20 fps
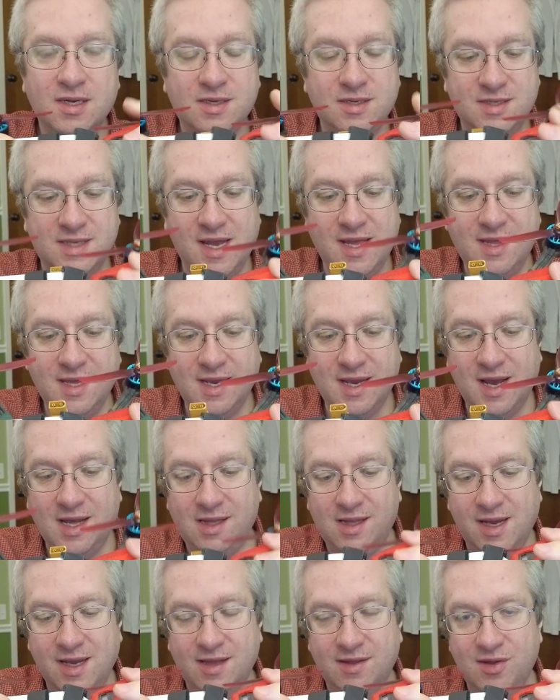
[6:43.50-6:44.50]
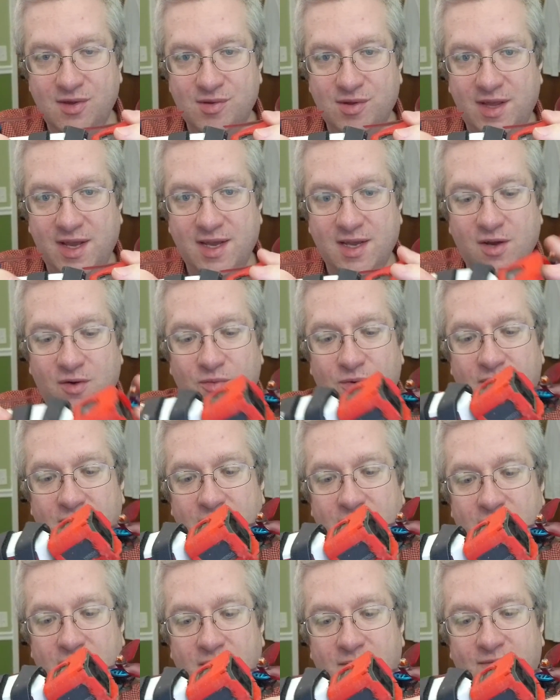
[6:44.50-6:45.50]
Because I think I like this layout
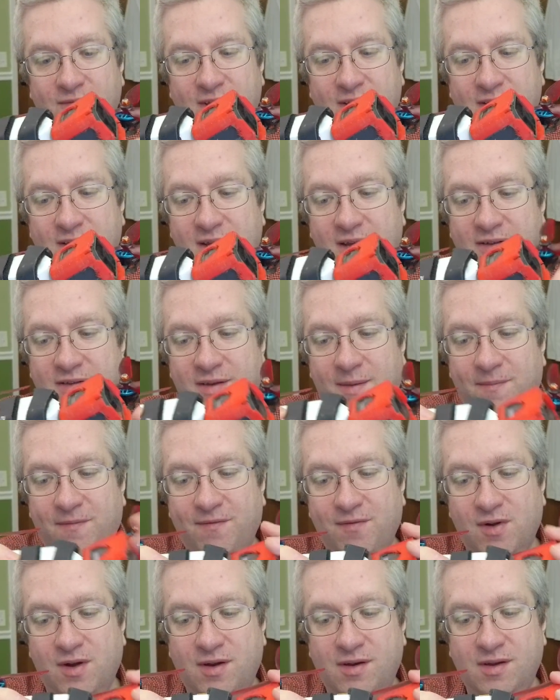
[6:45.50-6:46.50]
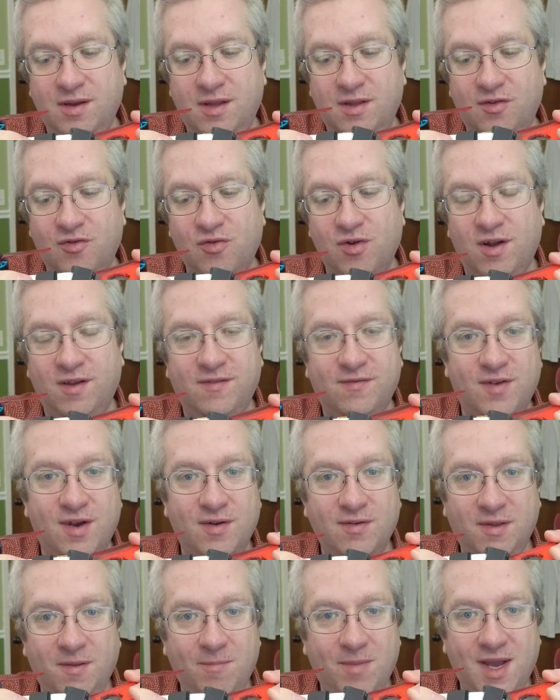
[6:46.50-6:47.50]
with the VTX up front and the
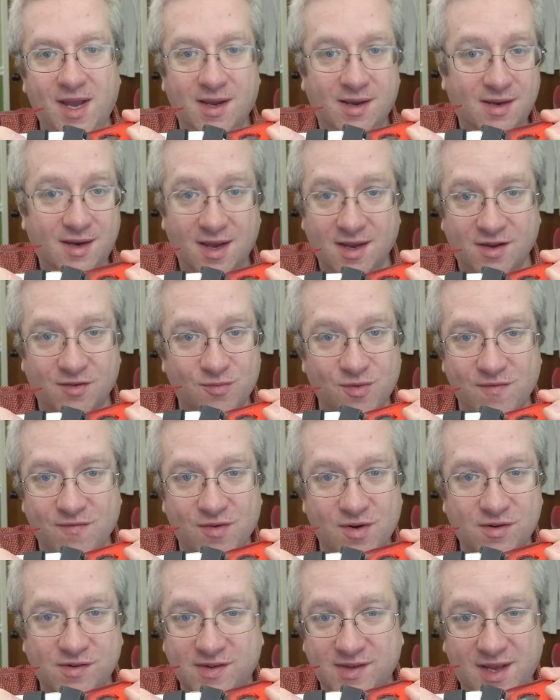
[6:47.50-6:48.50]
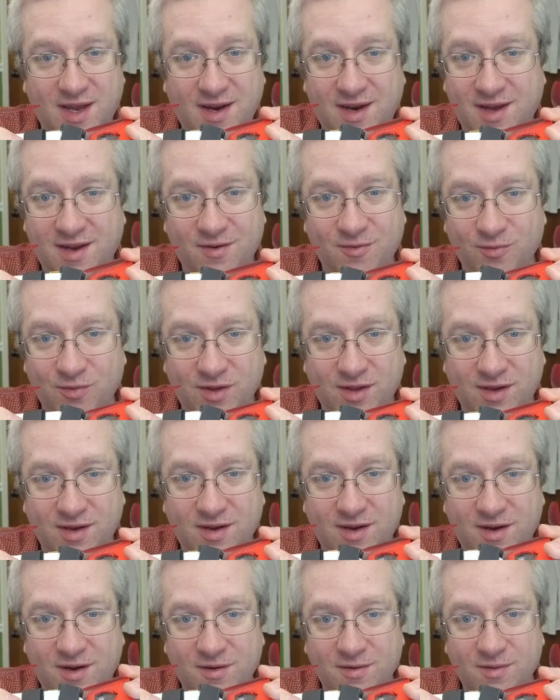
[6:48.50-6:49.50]
Crossfire in the back, and I could reverse that. I don't really
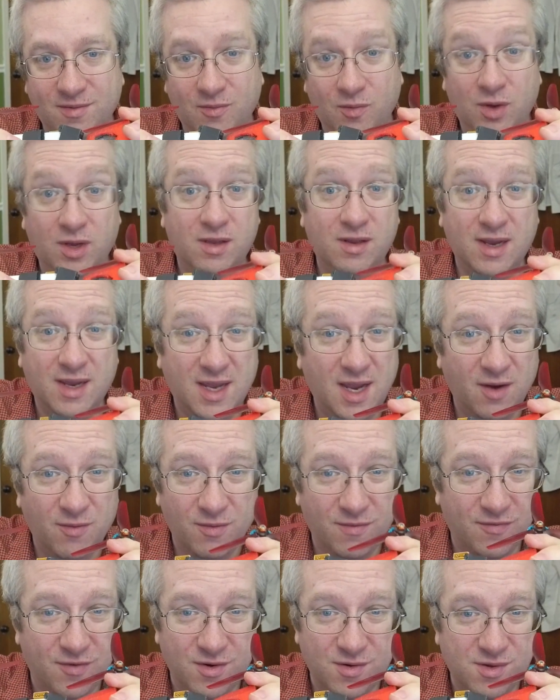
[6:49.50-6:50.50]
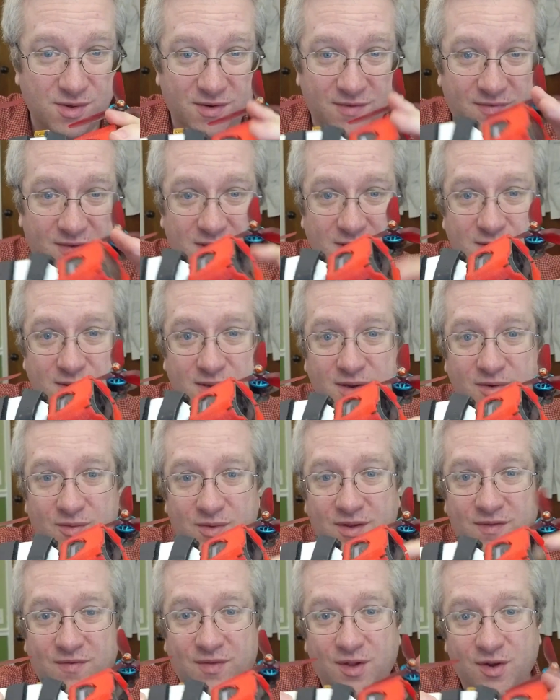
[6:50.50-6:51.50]
care. Well, I can't reverse it if I stick
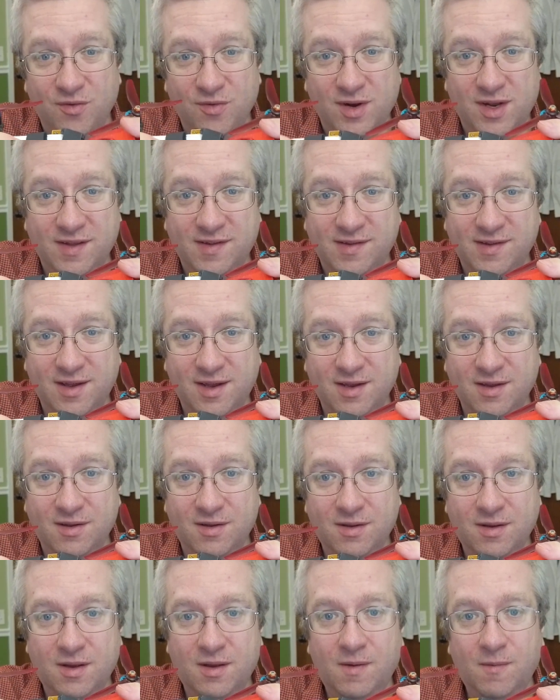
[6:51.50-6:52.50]
with the flow ride style.